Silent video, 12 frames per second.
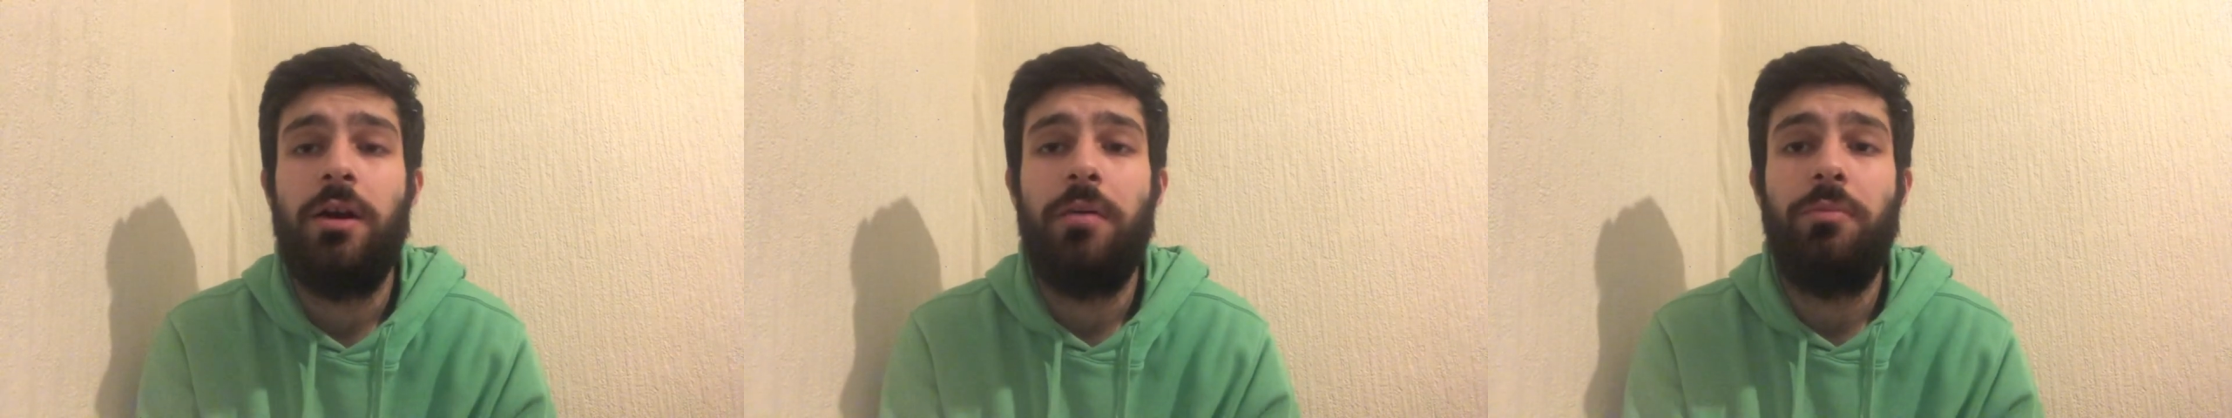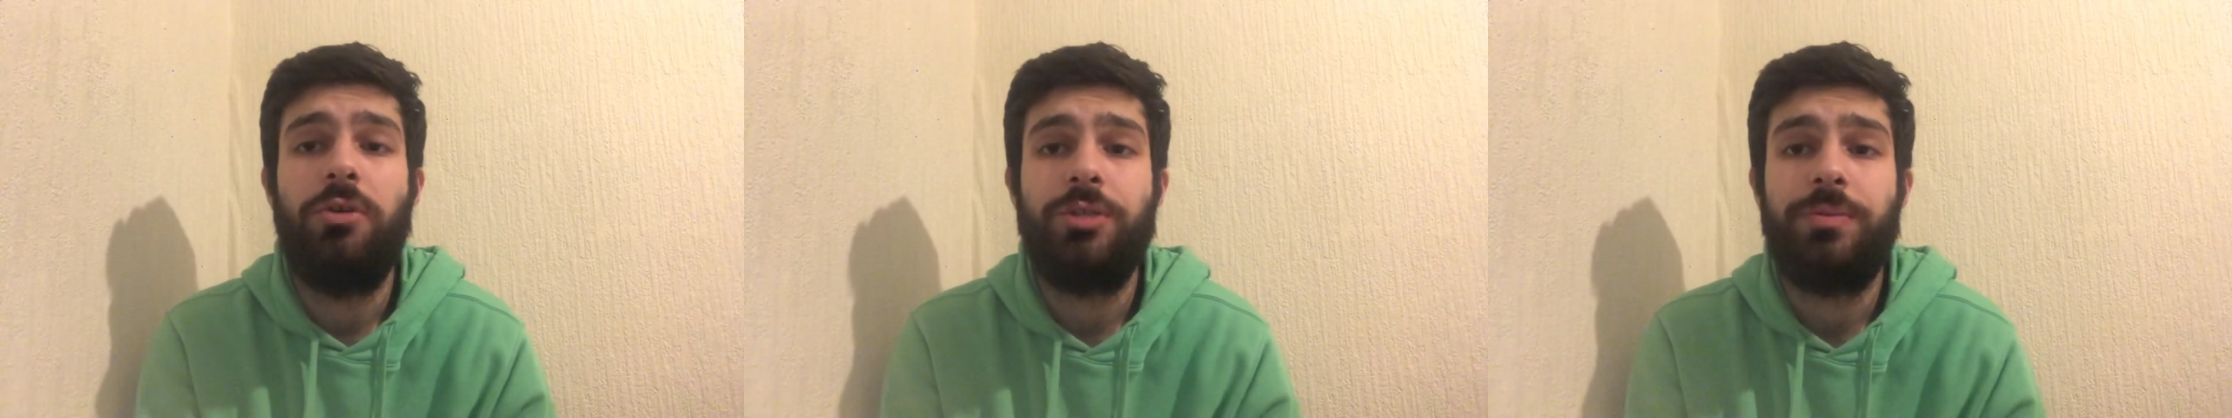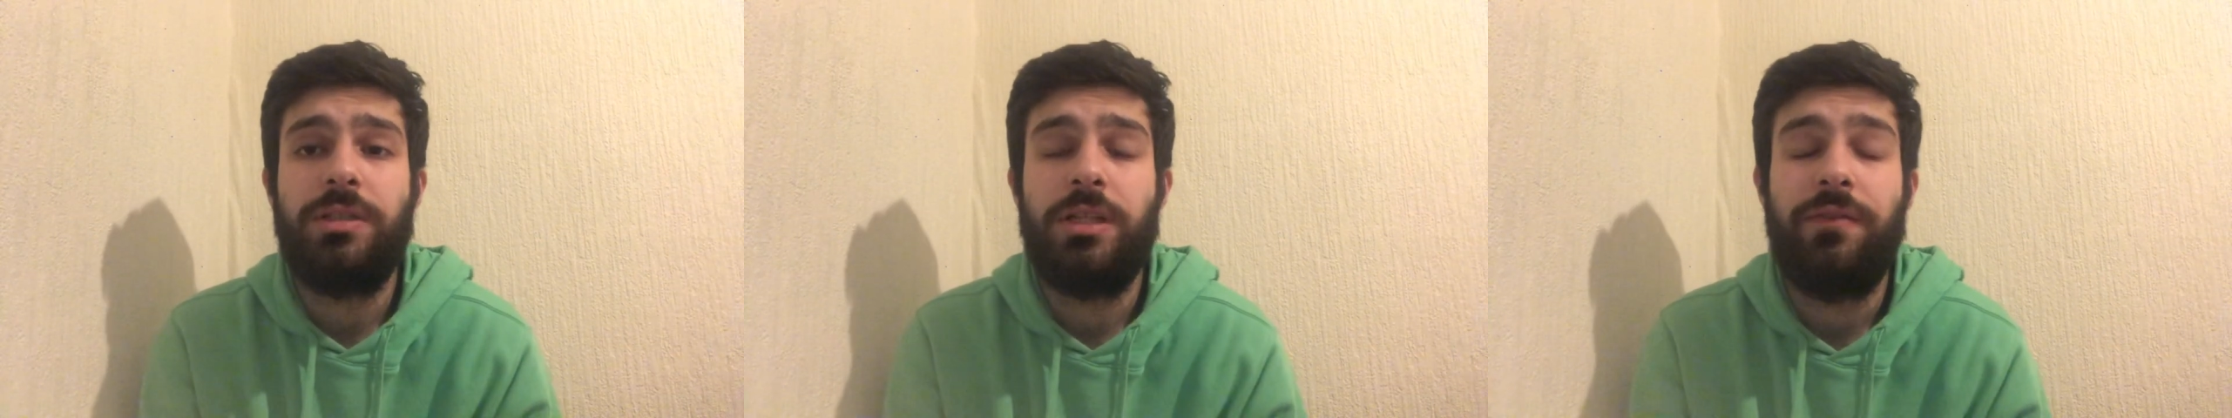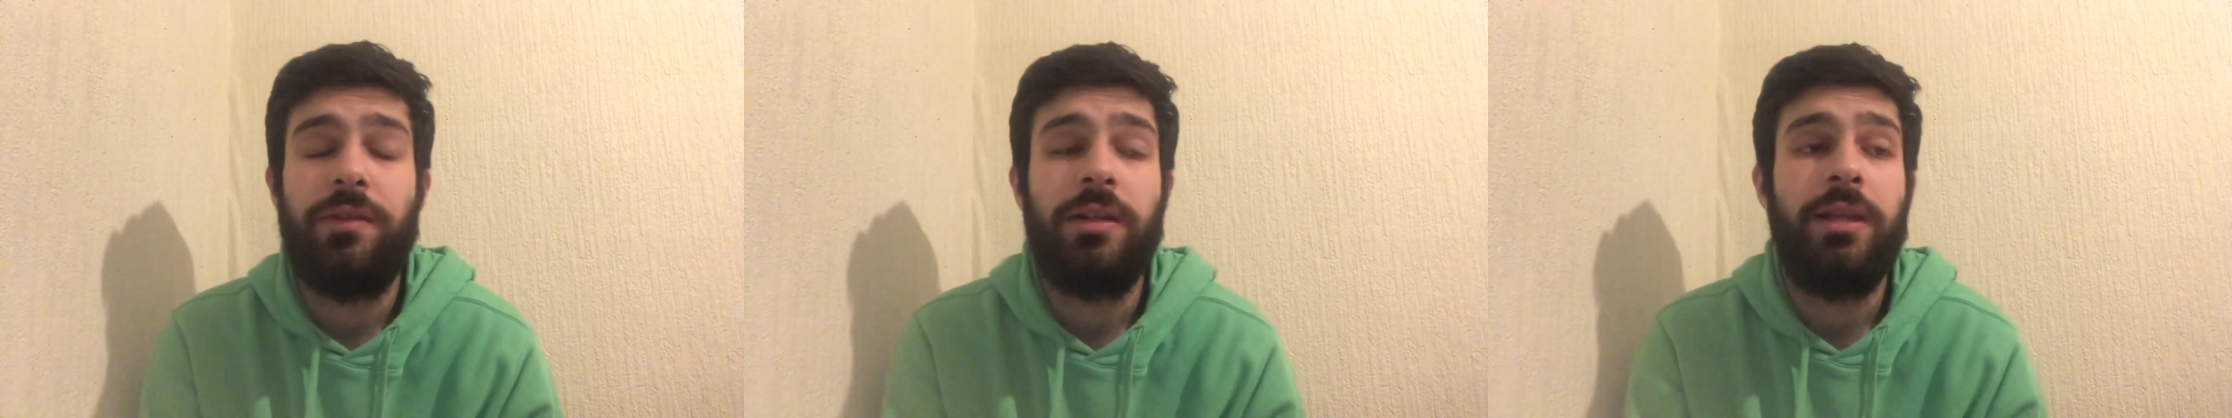More
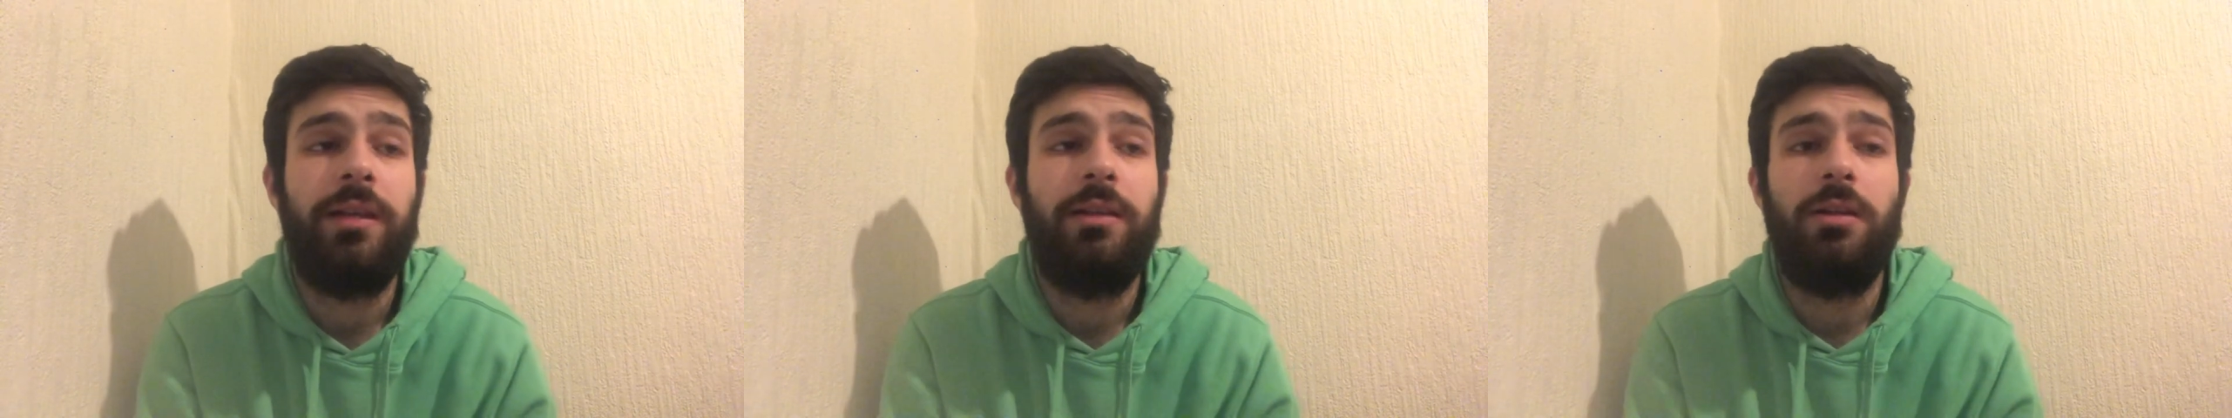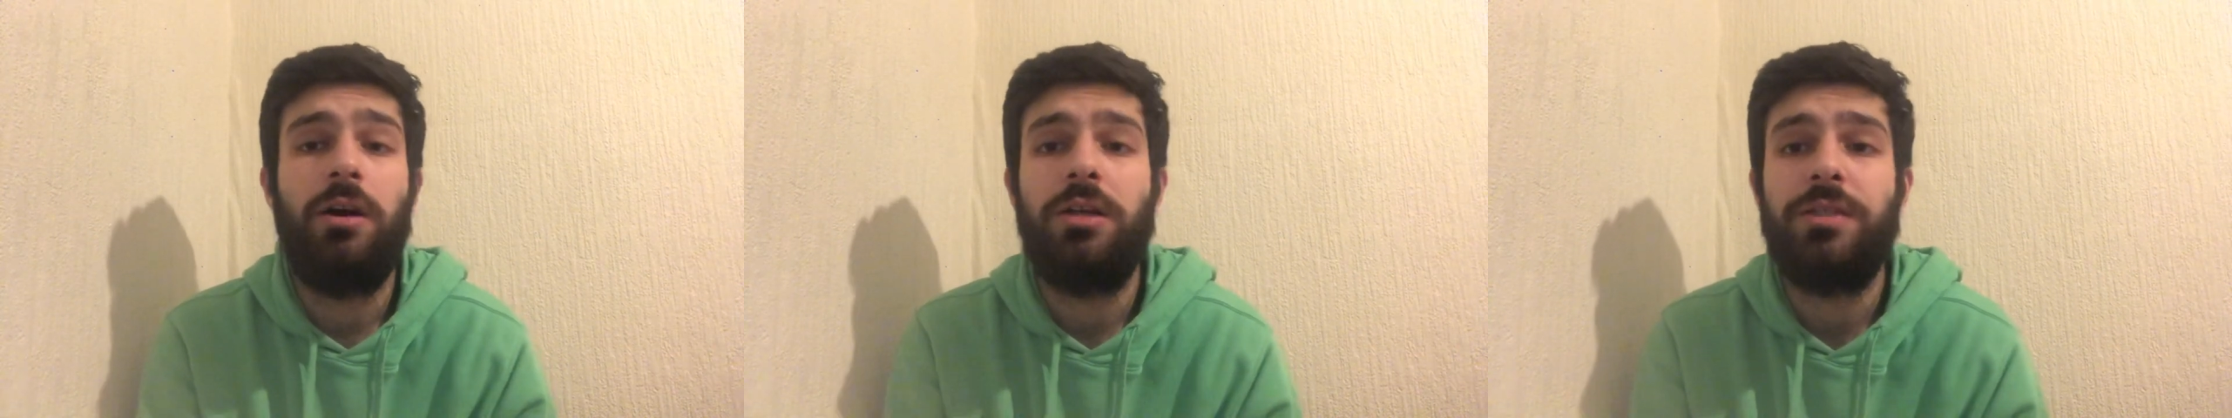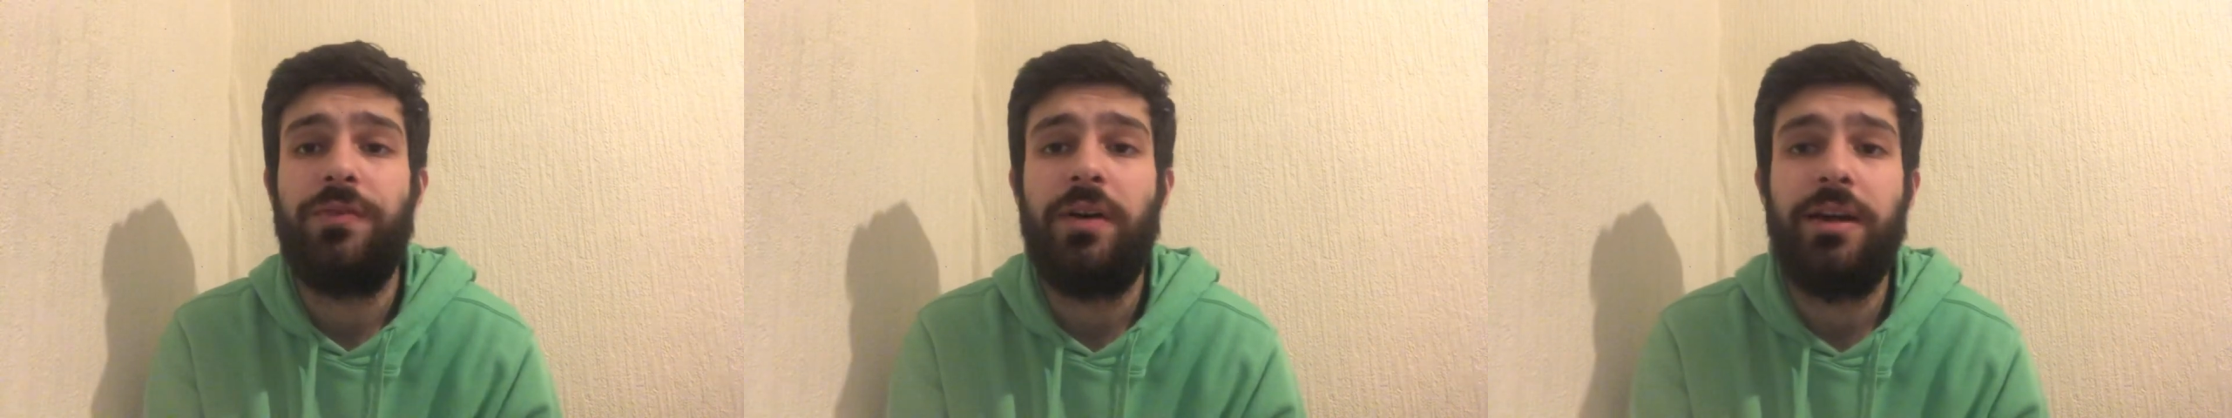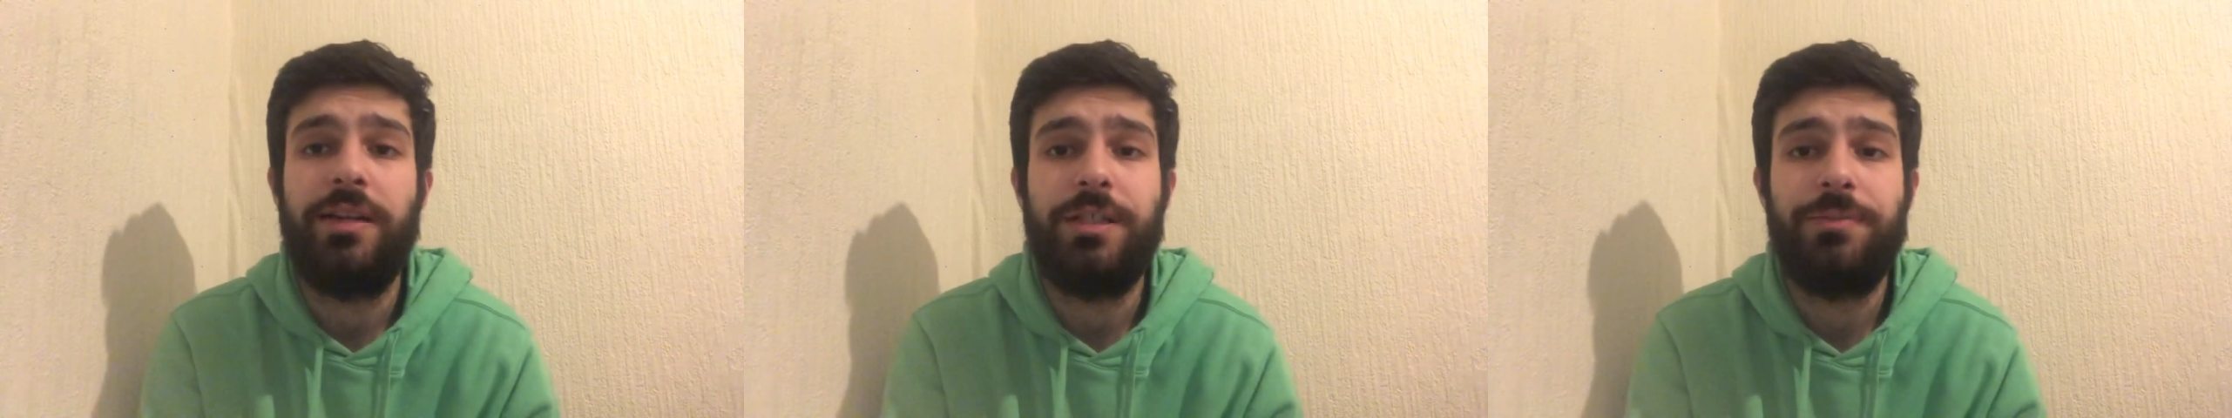specifically, last
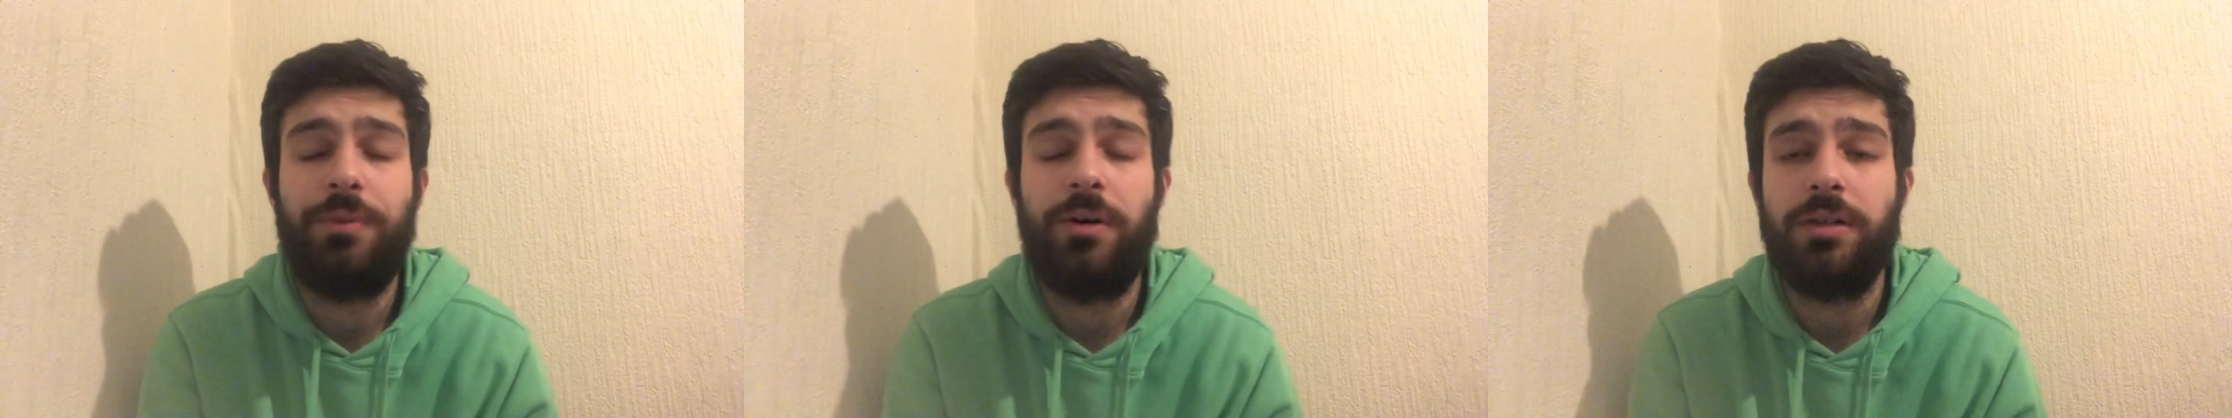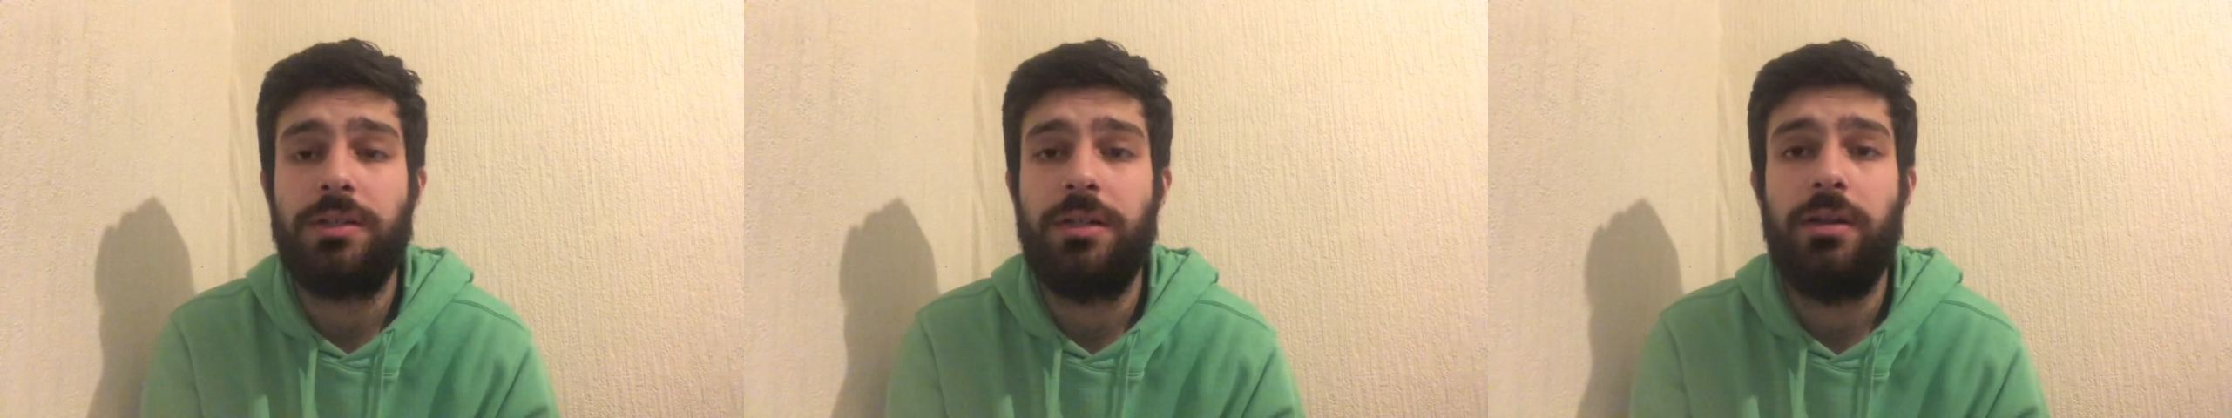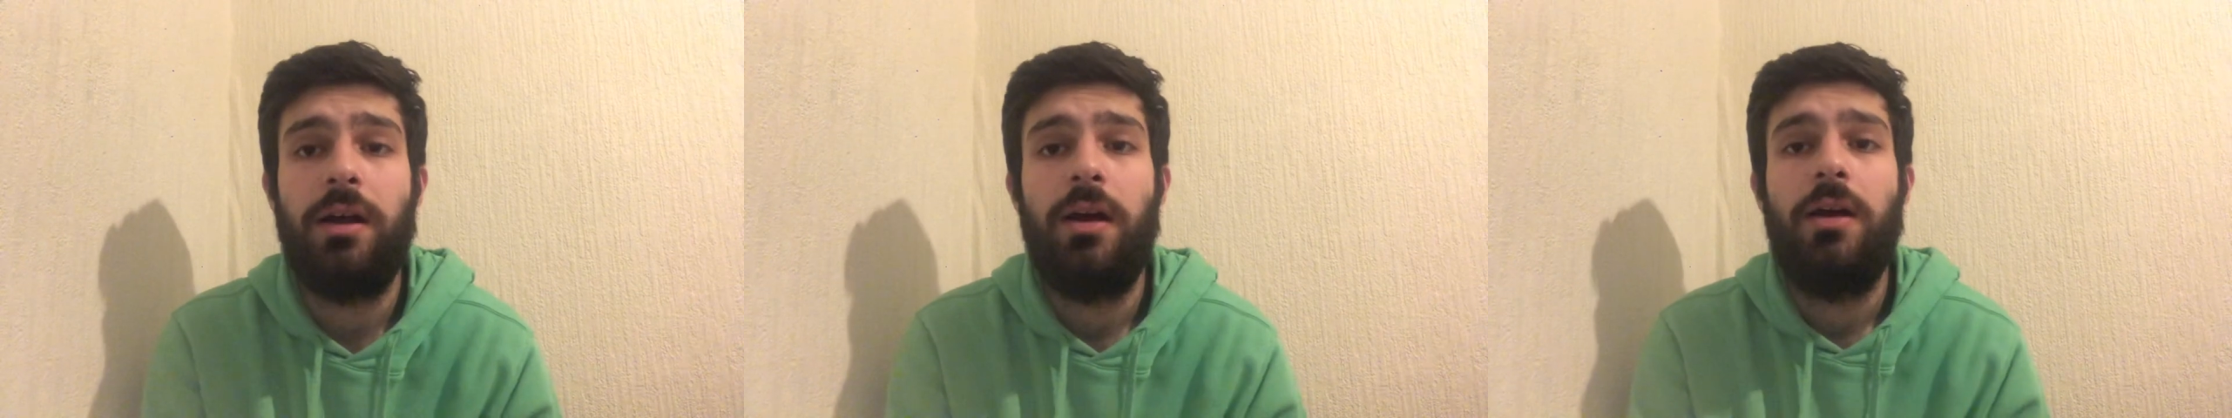Friday's boxing,